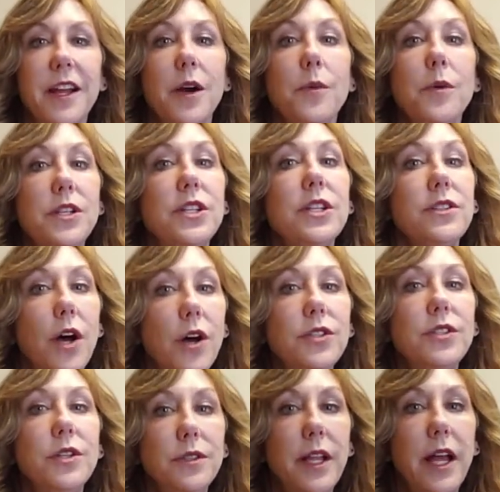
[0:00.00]
which has
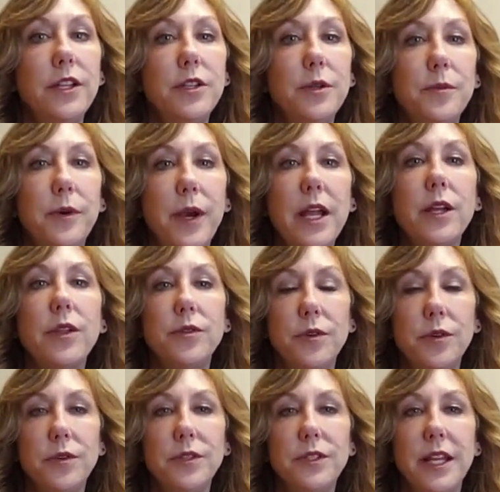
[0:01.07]
also led to
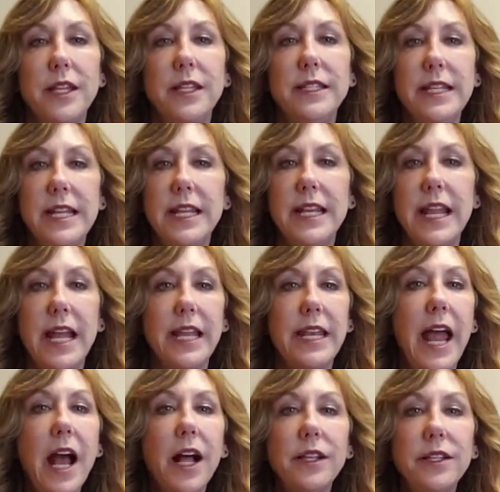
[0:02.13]
breakthroughs in DNA
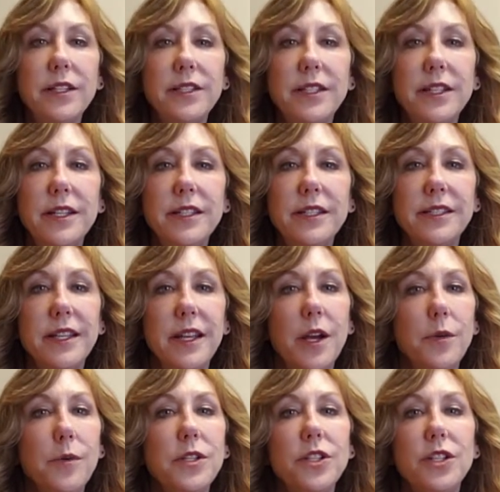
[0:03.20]
analysis,
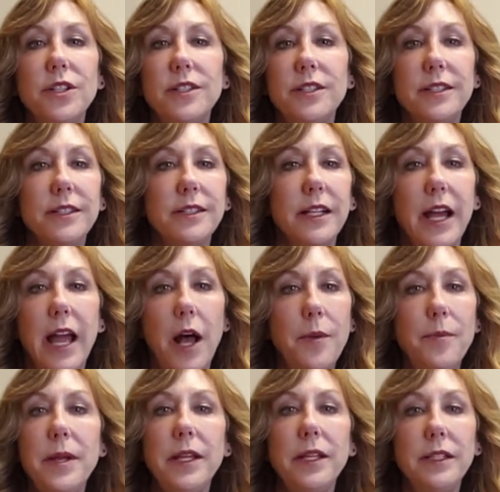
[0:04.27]
which is
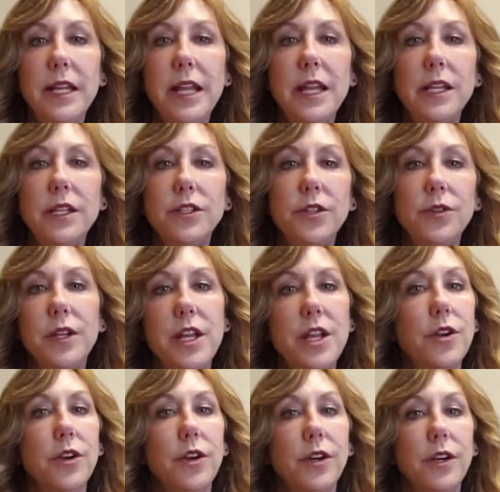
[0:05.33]
helping lead to
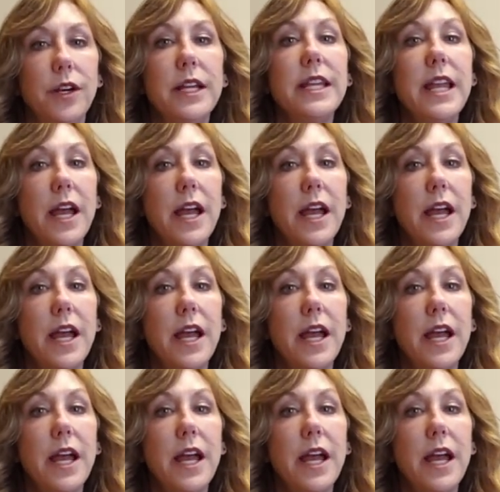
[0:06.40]
cure